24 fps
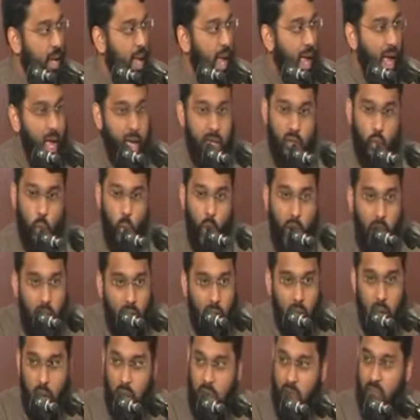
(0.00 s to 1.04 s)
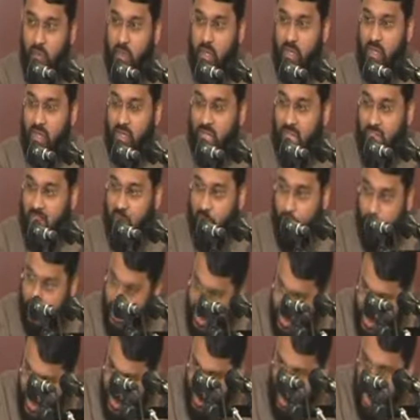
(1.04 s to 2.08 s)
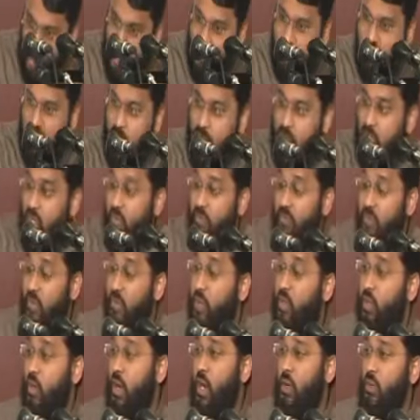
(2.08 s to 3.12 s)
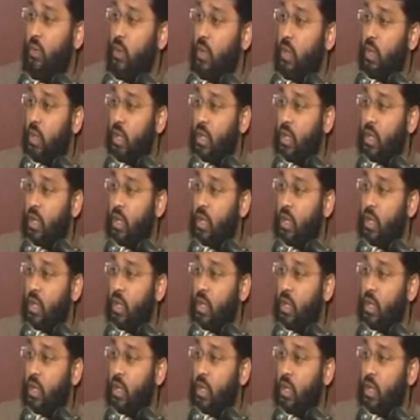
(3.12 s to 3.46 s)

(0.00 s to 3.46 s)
And while all of this is taking place, he lost himself in the crowd.